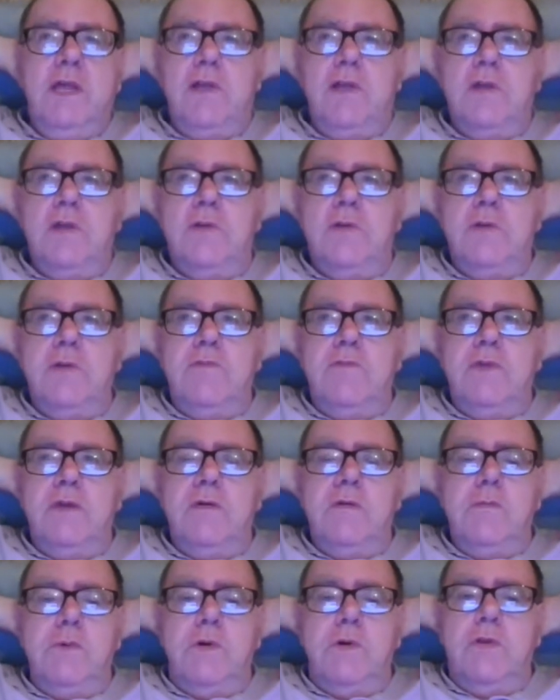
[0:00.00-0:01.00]
do a
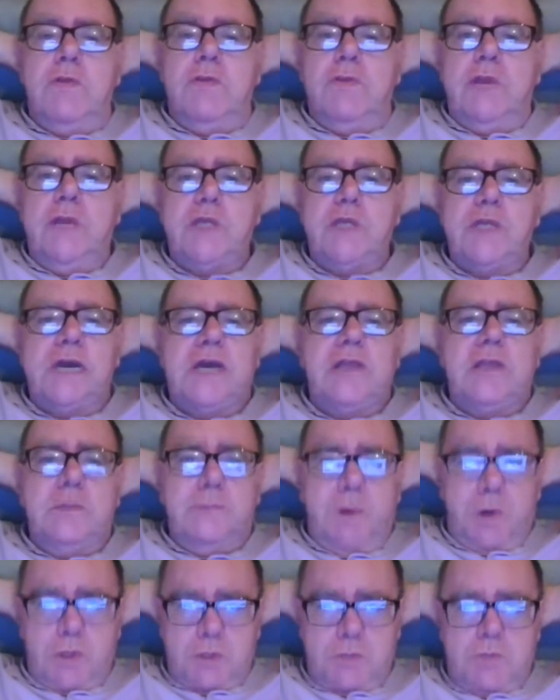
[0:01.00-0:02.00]
review of all three Jack in the
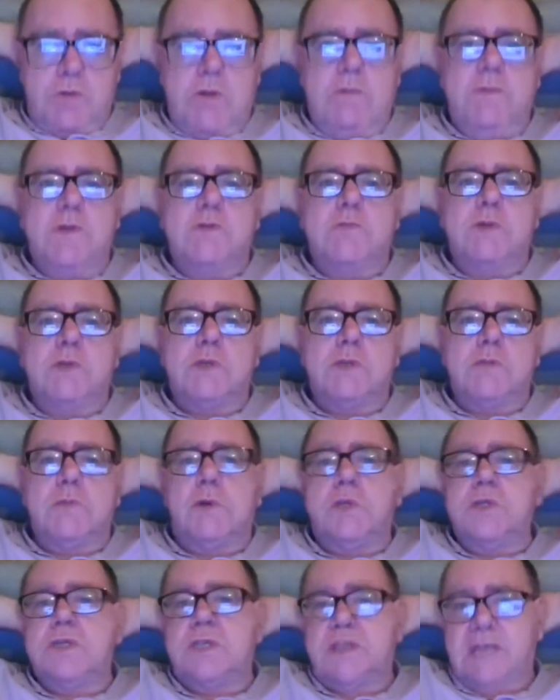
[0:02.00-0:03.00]
Box movies once I've
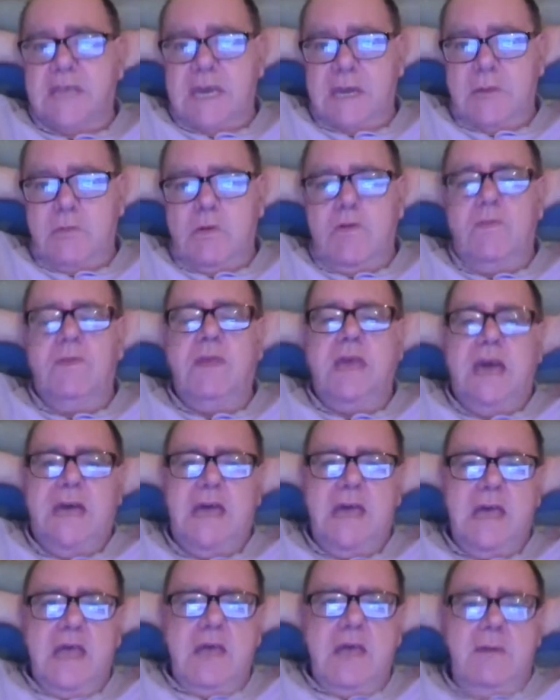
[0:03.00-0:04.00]
watched the third one.
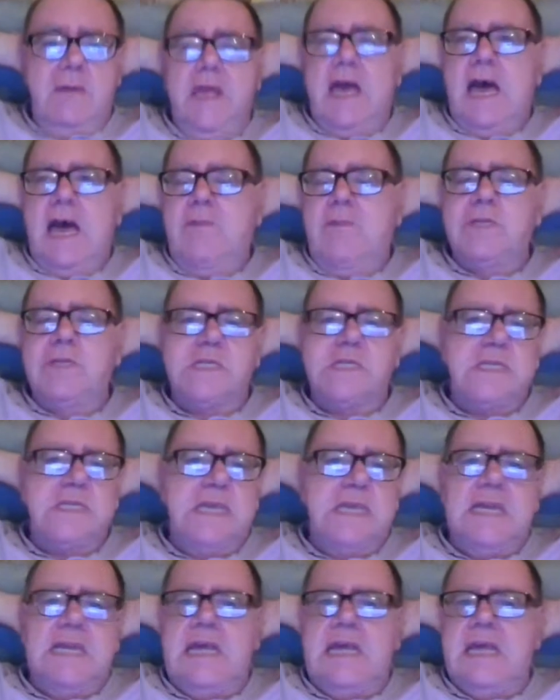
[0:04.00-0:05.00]
Yeah, but if you haven't
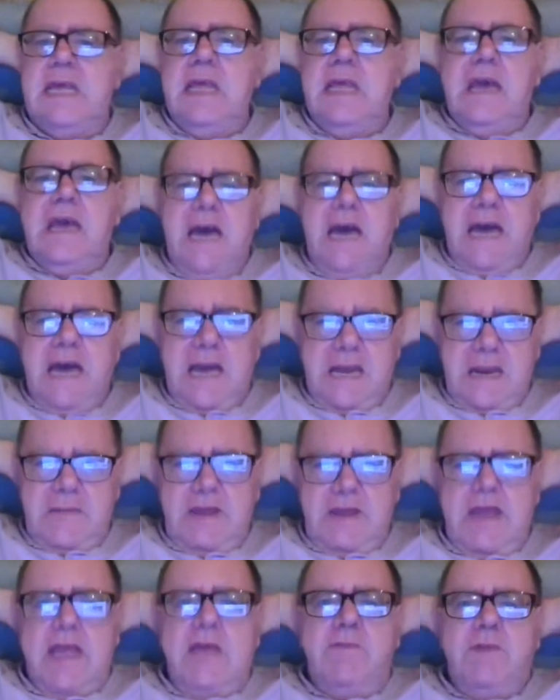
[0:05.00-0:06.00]
seen it, I highly
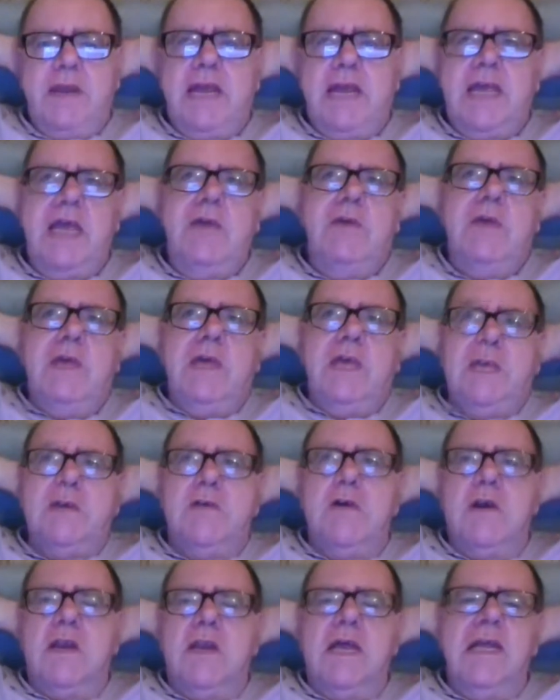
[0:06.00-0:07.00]
recommend. If you're
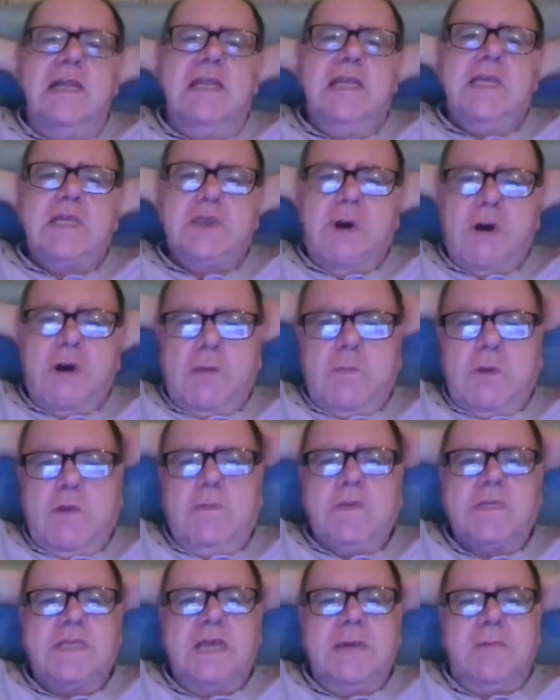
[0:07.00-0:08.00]
gonna like these horror
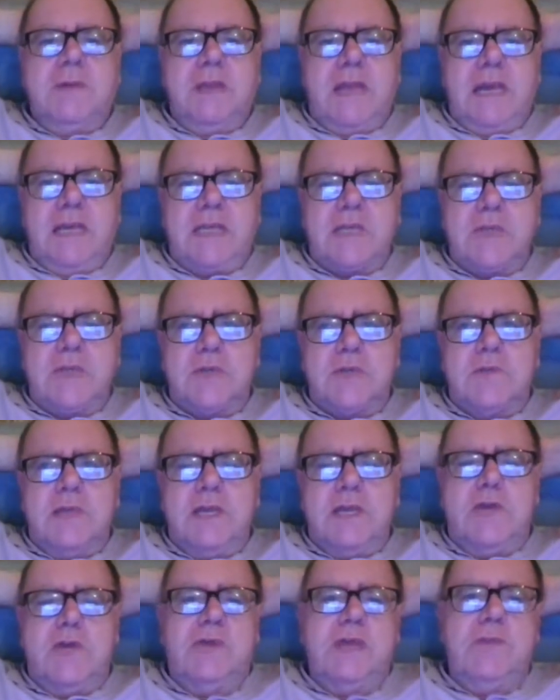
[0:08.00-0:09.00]
movies, like with like sort of
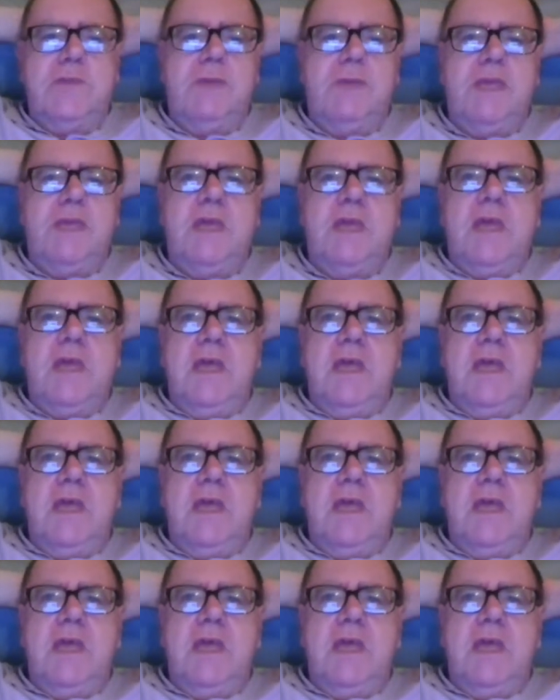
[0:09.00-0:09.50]
like creepy,